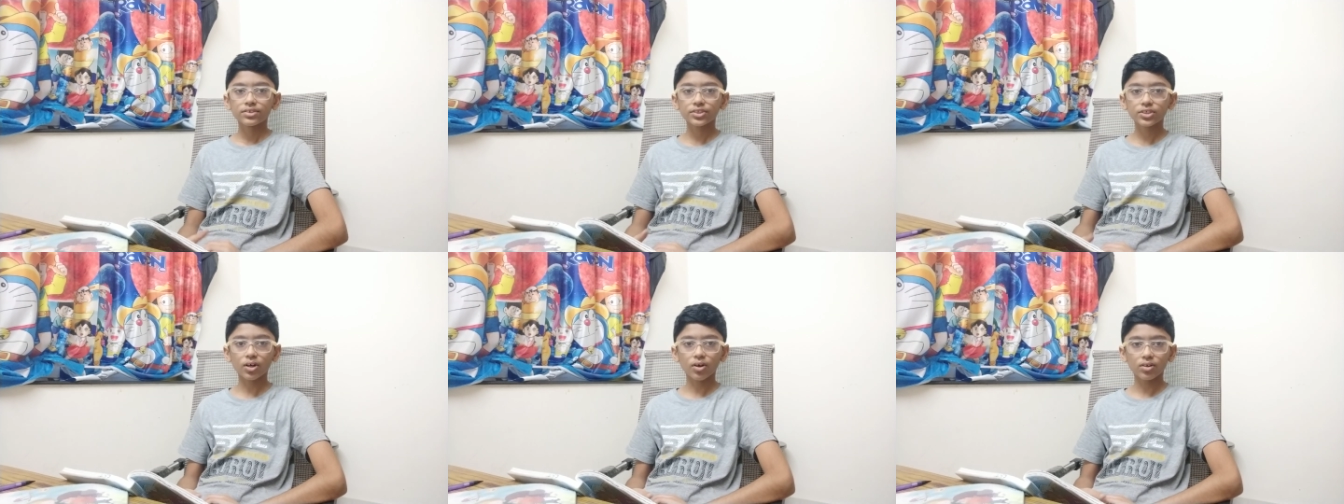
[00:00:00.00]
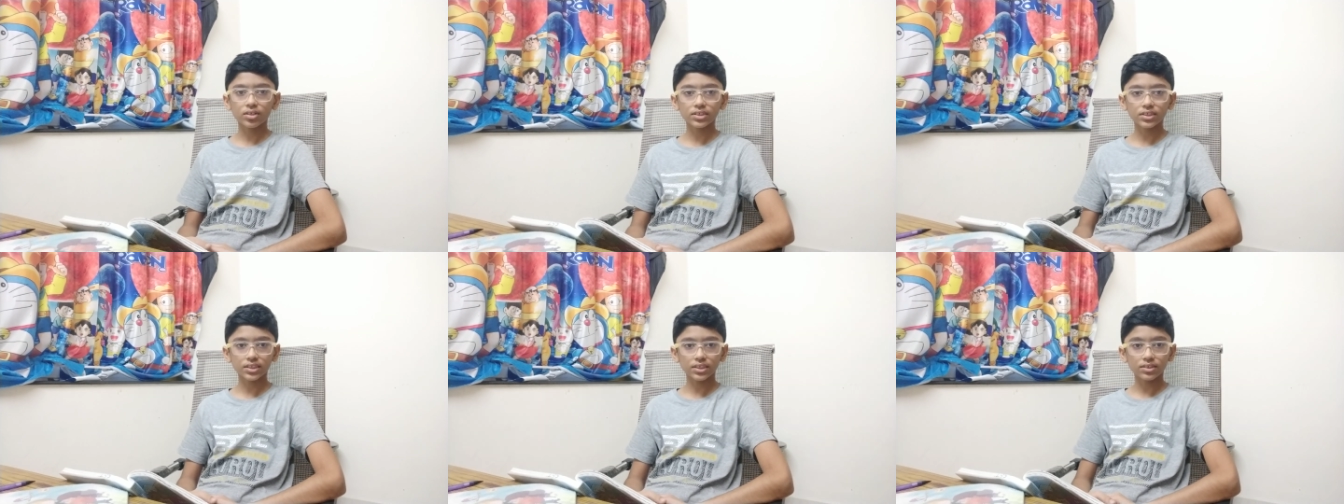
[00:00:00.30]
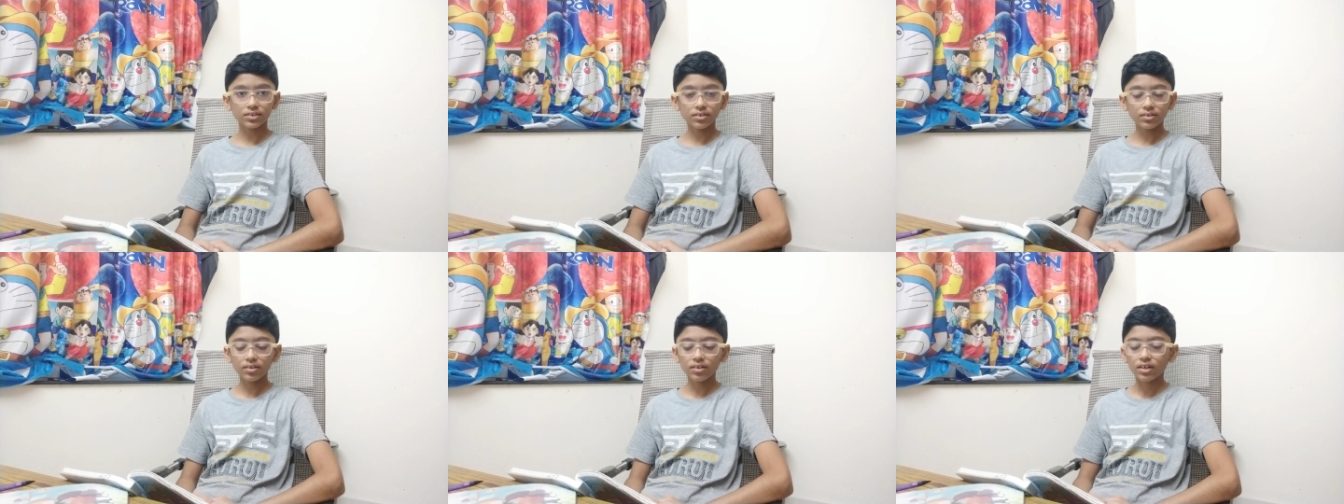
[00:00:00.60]
told
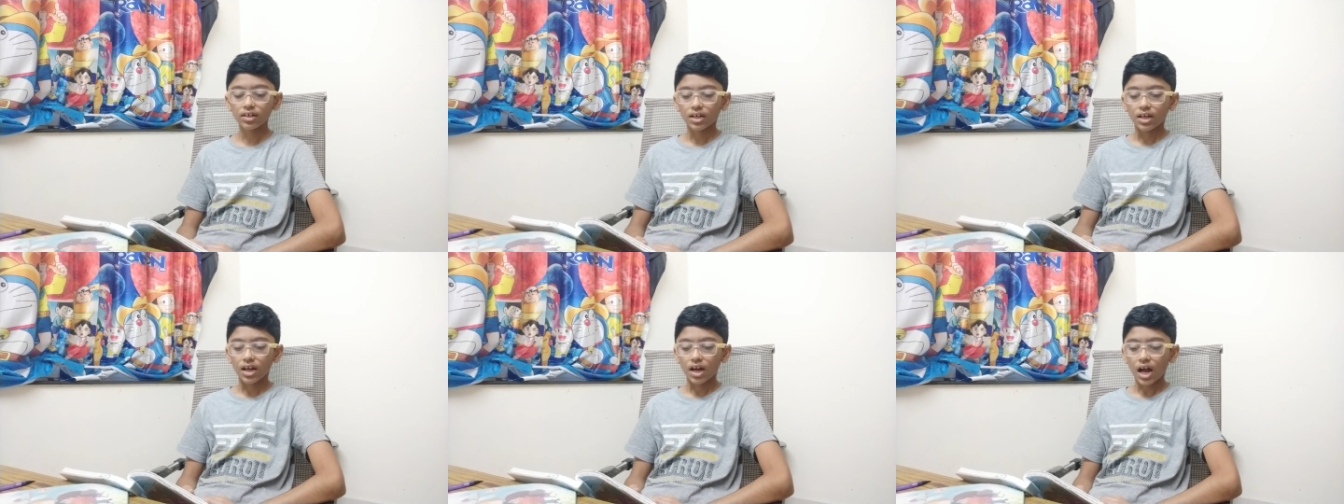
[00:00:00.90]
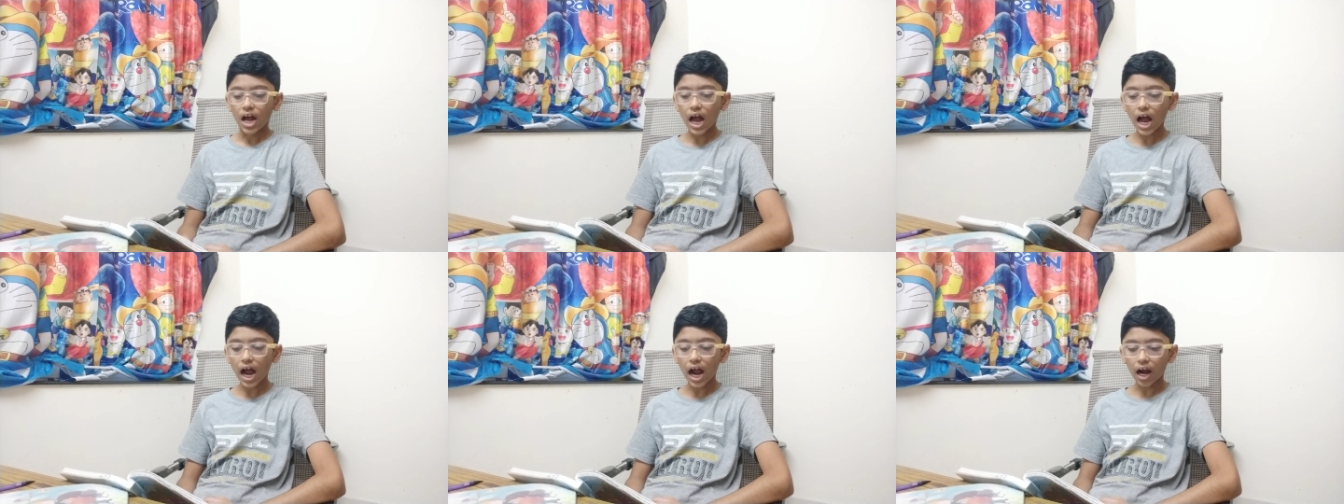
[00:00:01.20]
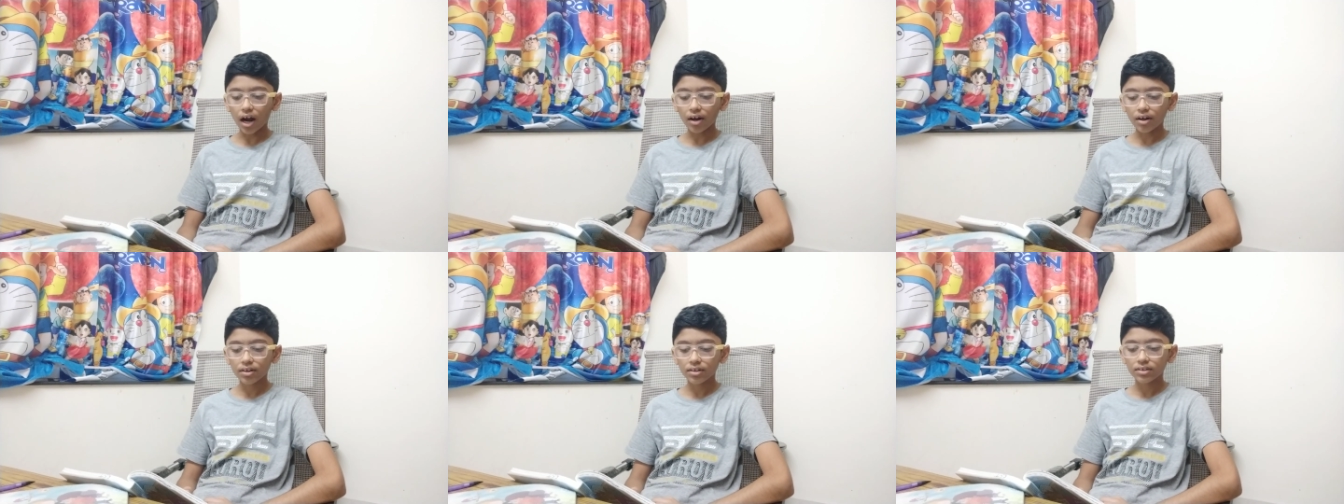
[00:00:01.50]

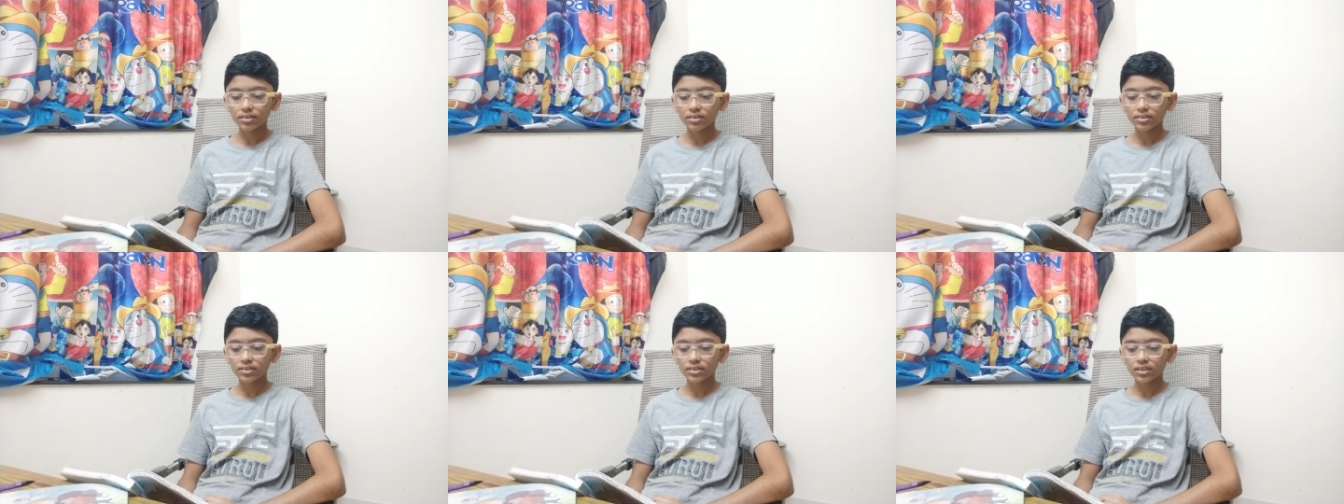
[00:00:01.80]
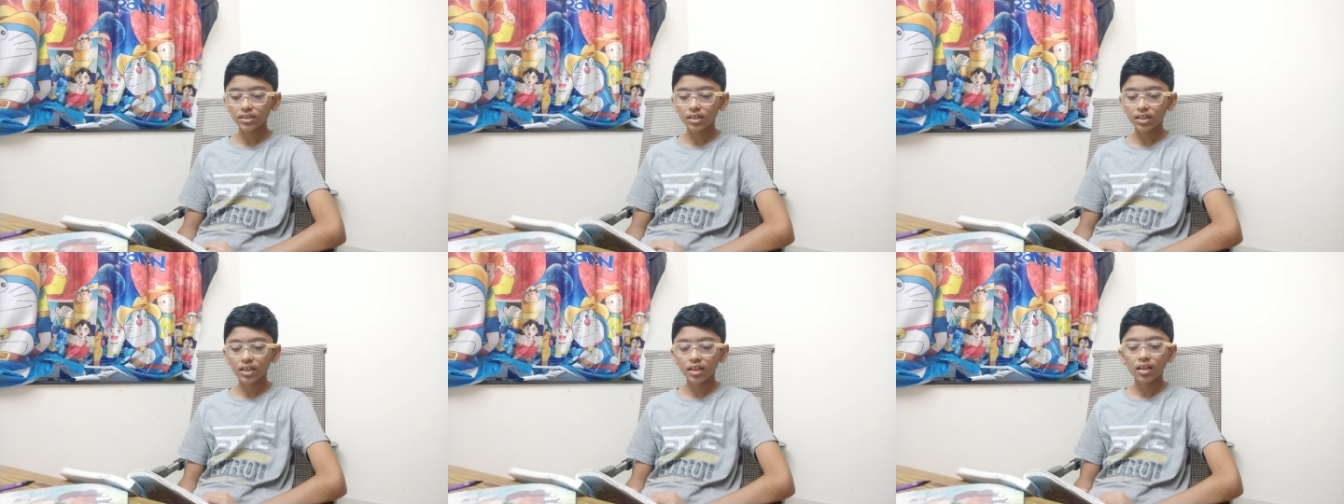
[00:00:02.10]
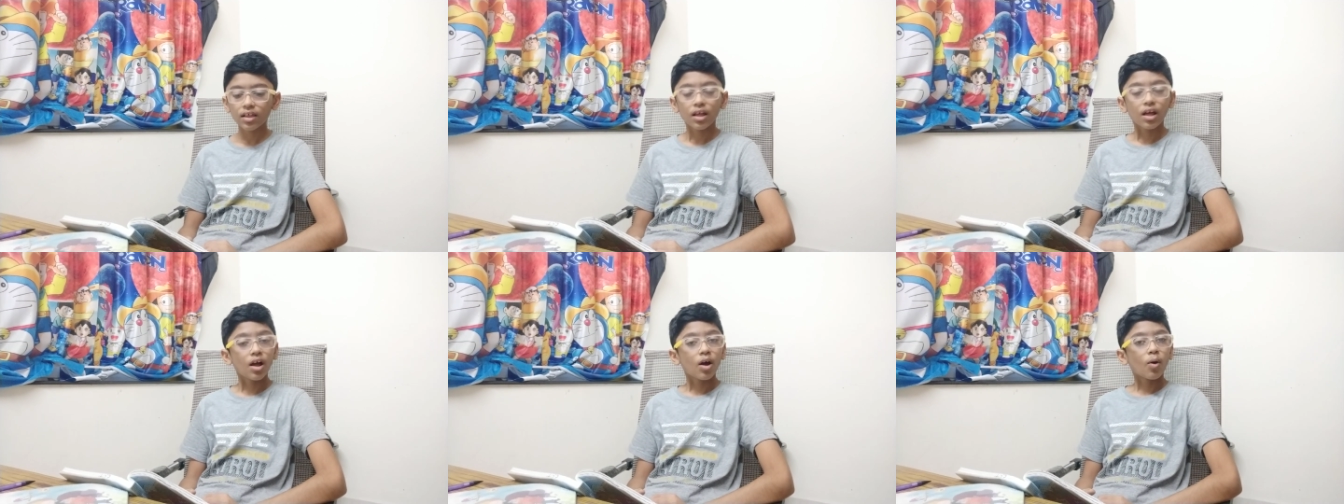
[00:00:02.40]
are
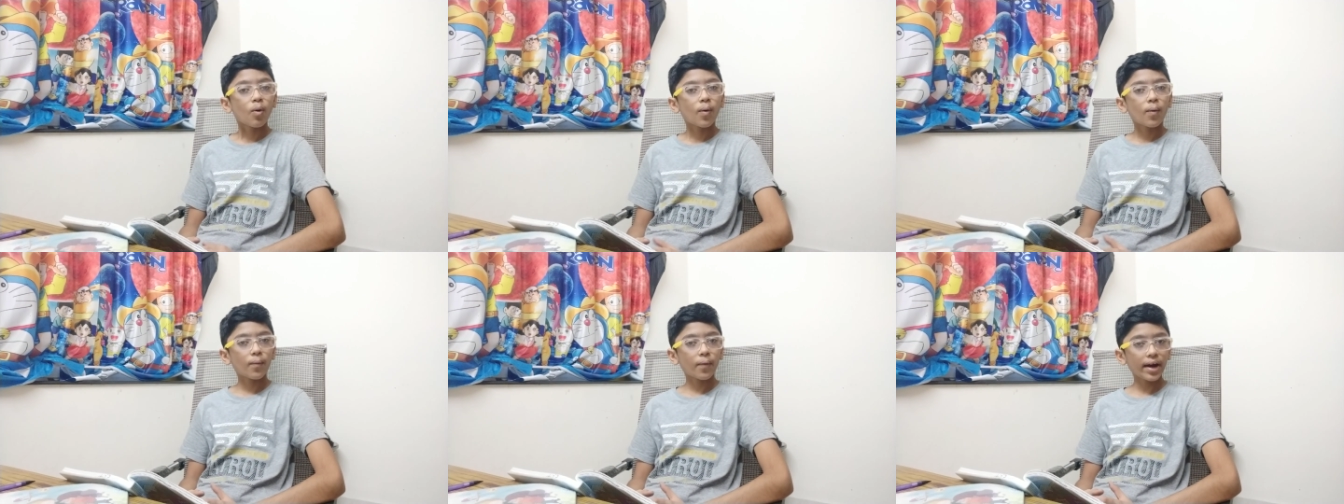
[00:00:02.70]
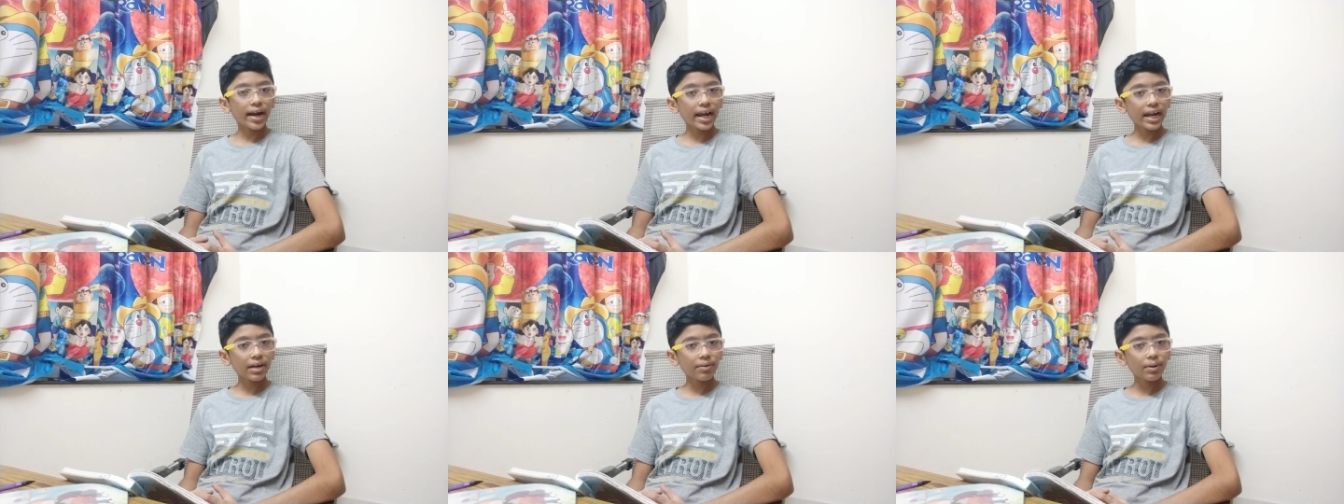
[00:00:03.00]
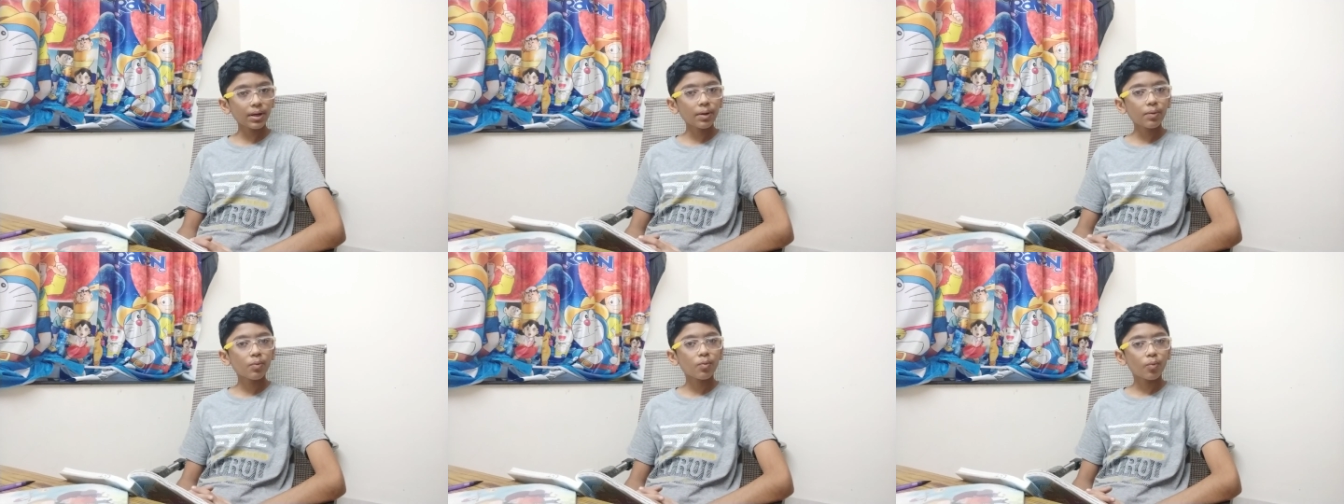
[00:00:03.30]

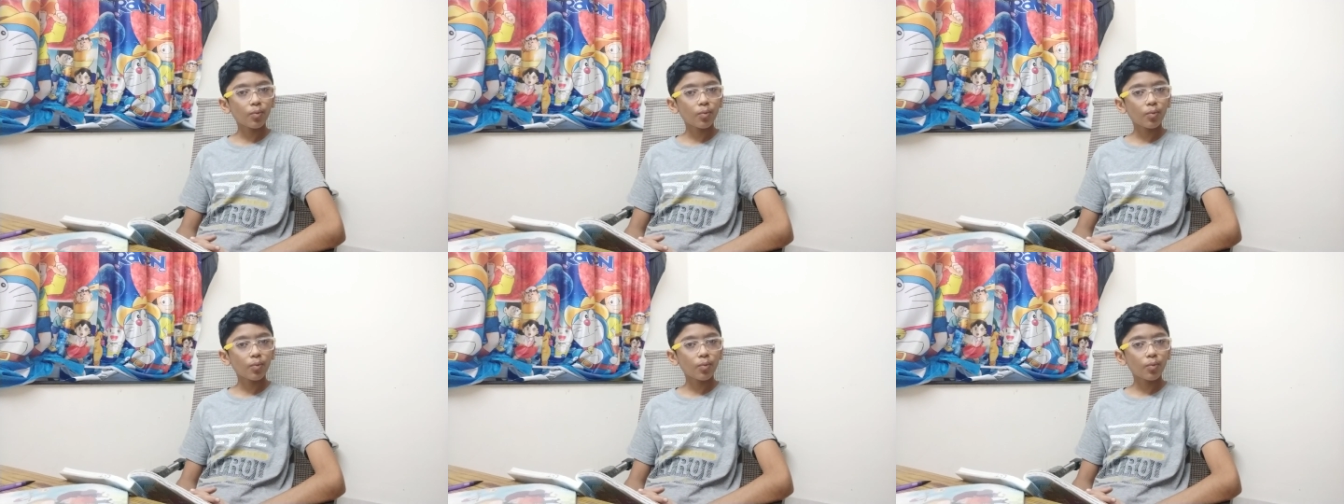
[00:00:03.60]
very,